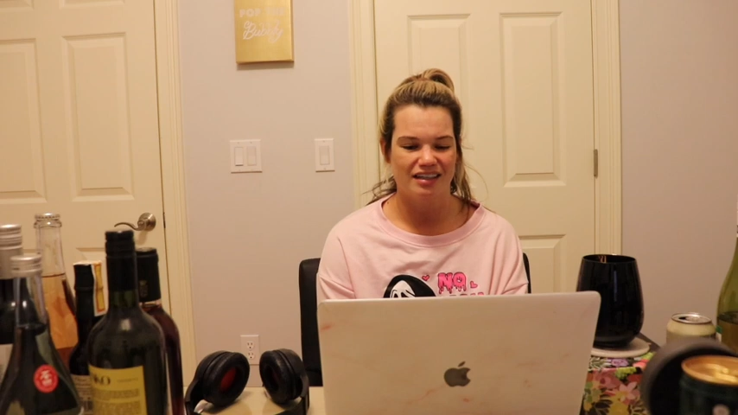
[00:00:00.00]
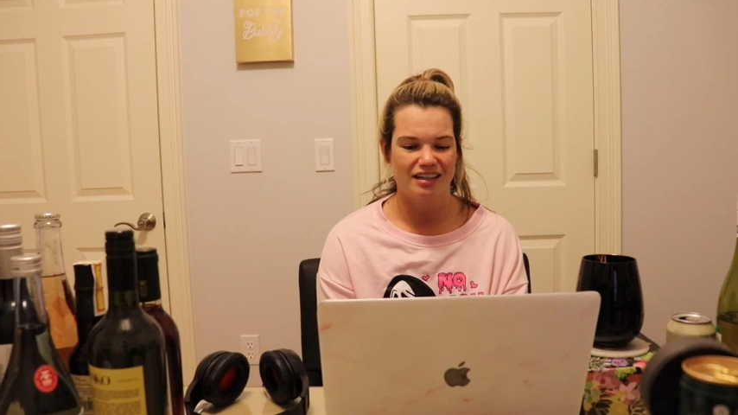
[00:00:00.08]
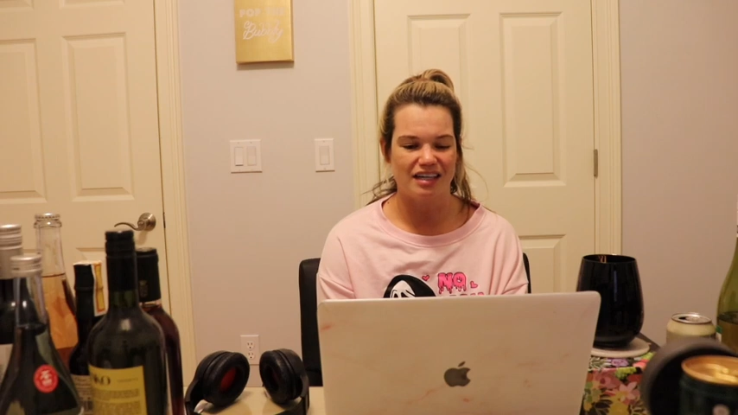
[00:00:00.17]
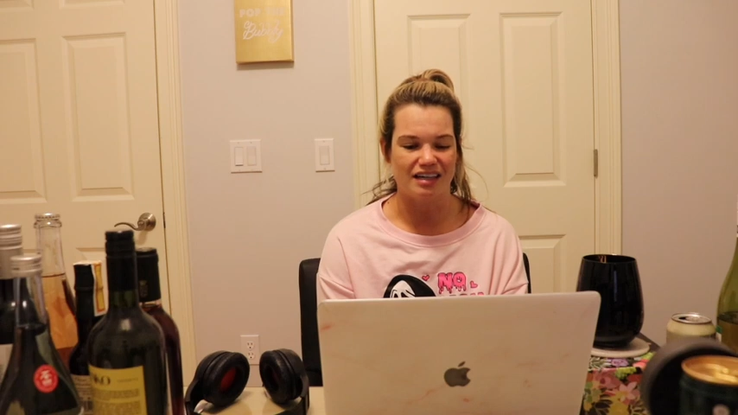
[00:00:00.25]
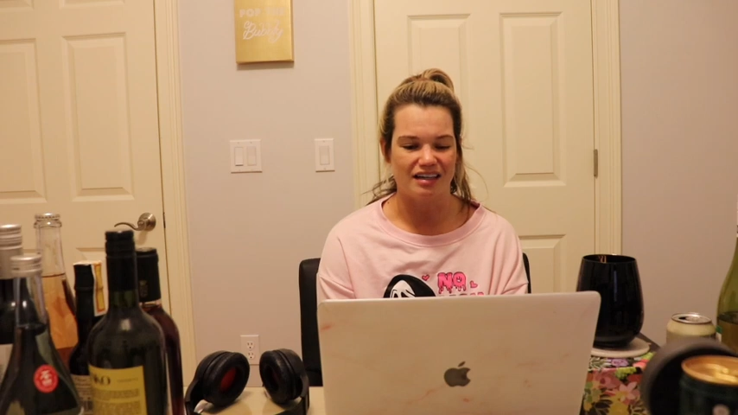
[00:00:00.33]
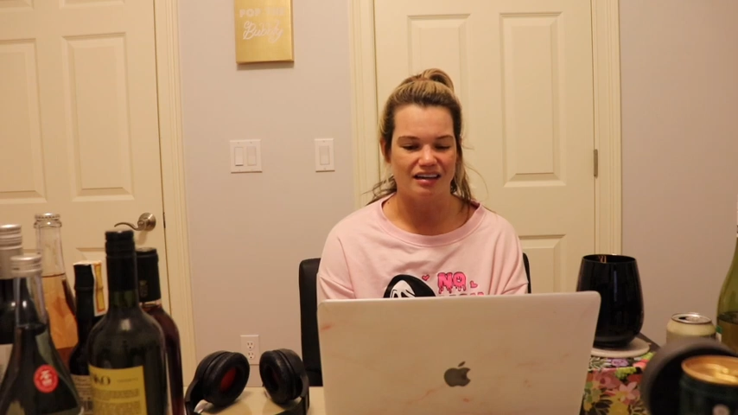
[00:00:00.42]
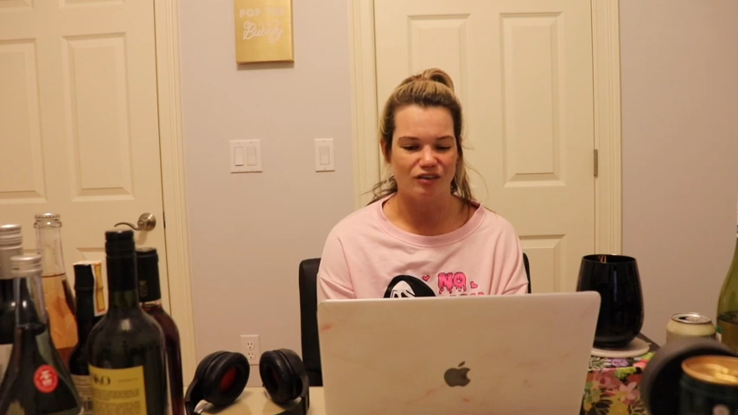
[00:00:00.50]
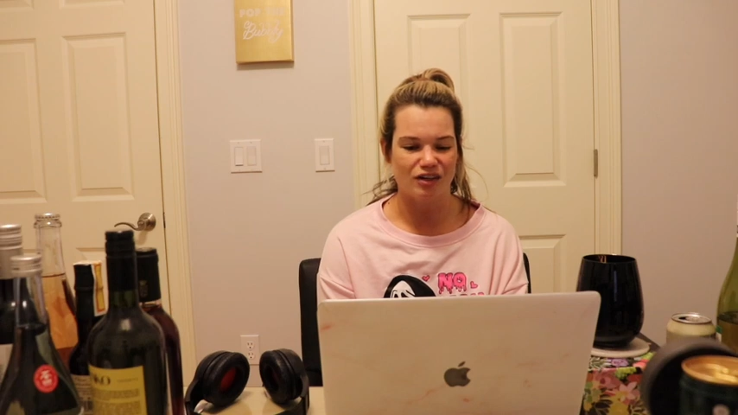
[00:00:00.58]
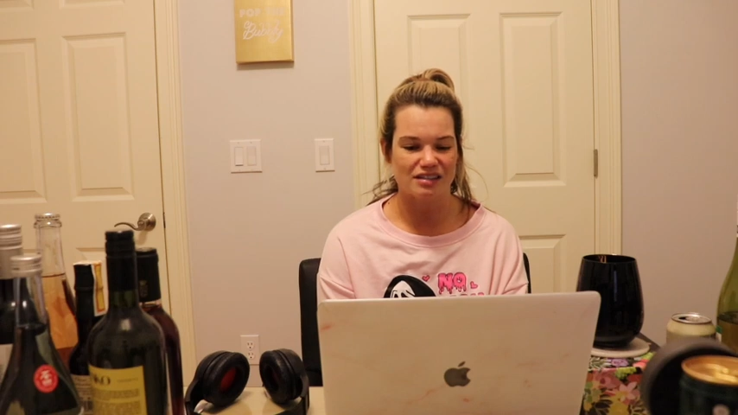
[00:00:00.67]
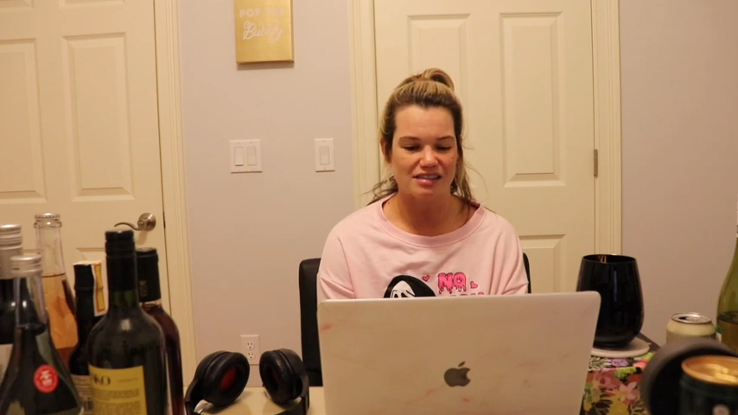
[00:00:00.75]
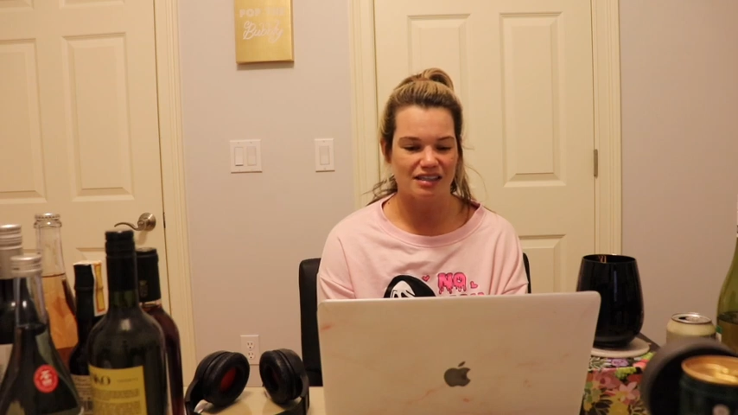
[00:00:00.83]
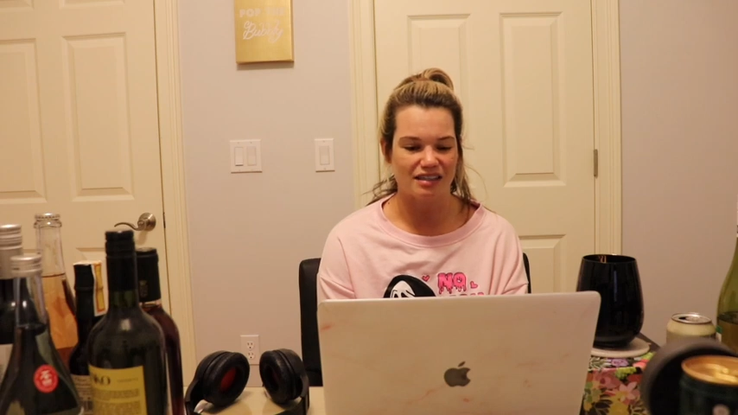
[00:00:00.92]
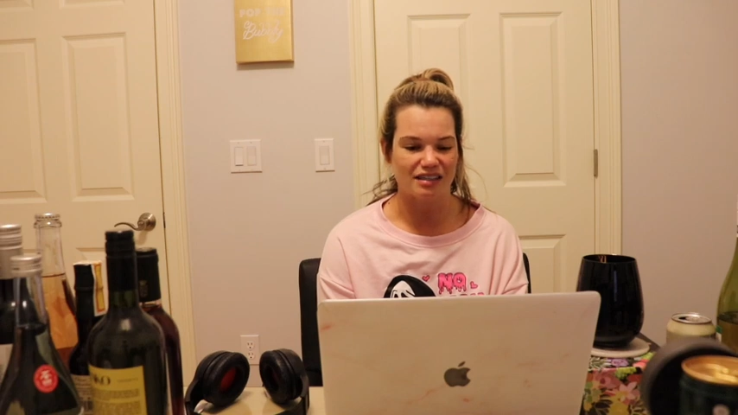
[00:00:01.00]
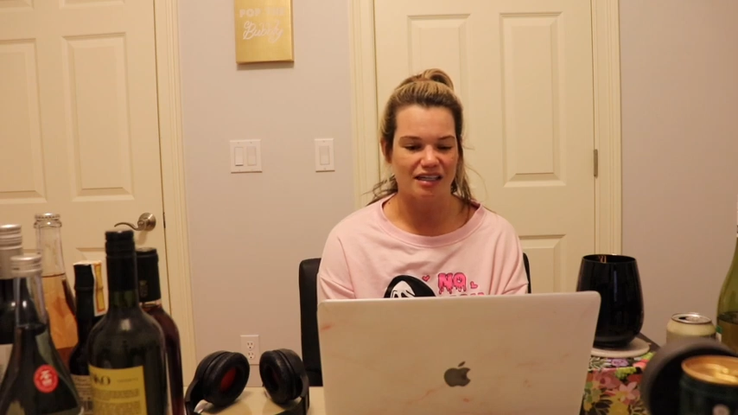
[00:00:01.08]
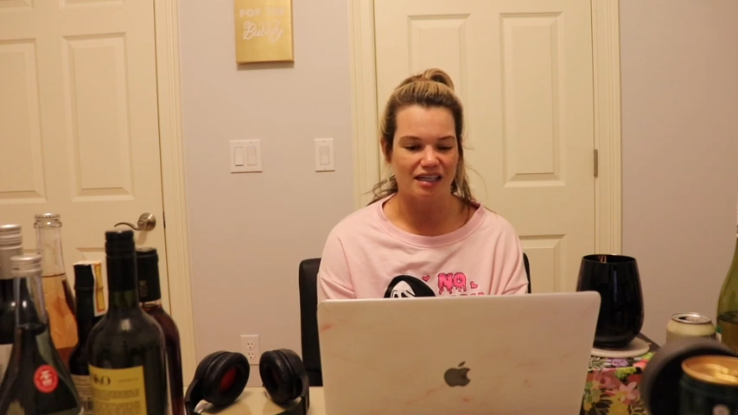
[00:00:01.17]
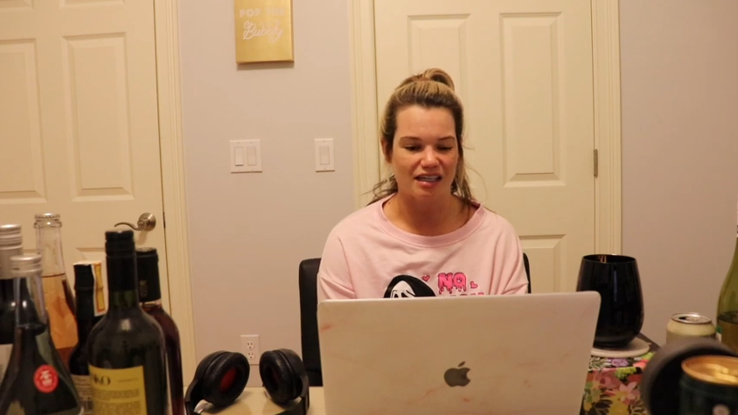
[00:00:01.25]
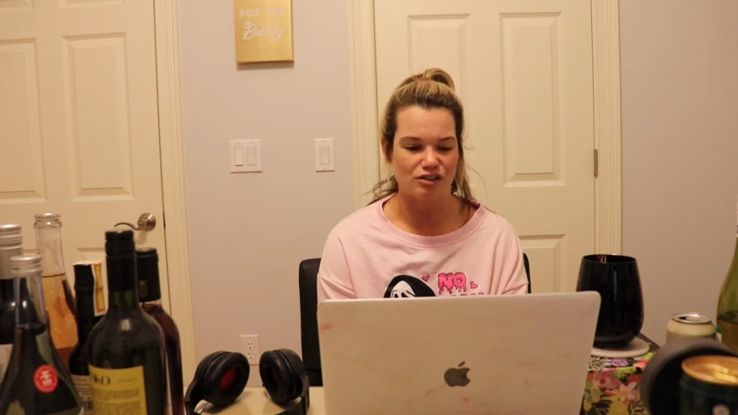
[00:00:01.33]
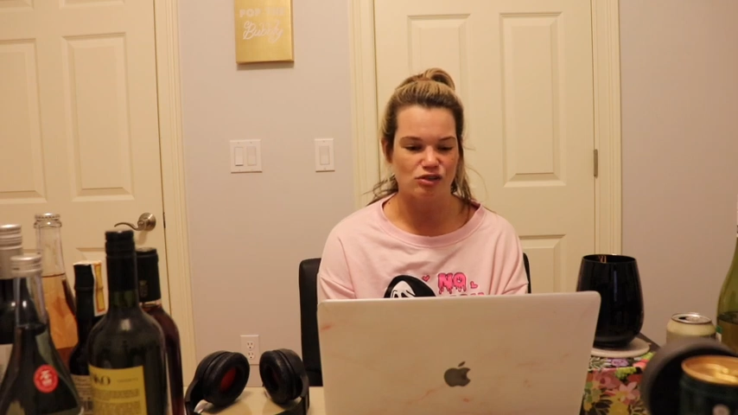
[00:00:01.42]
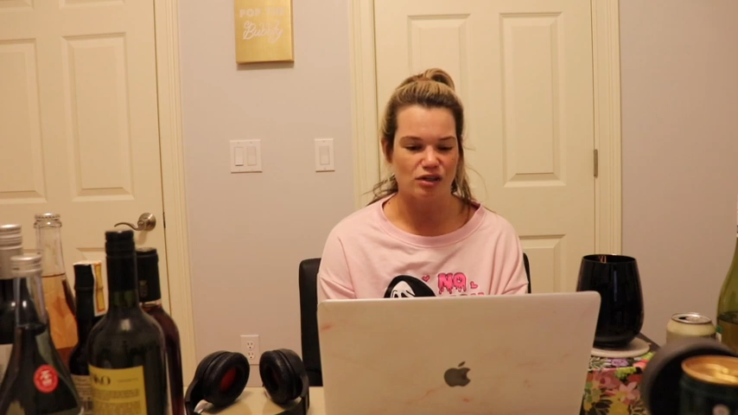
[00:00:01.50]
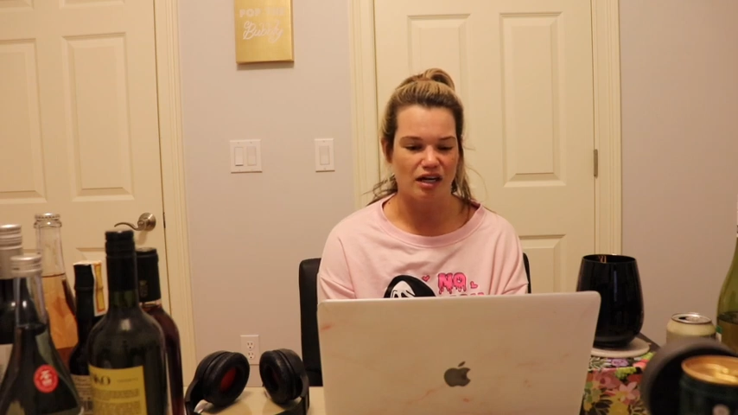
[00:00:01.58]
and it never extended that extra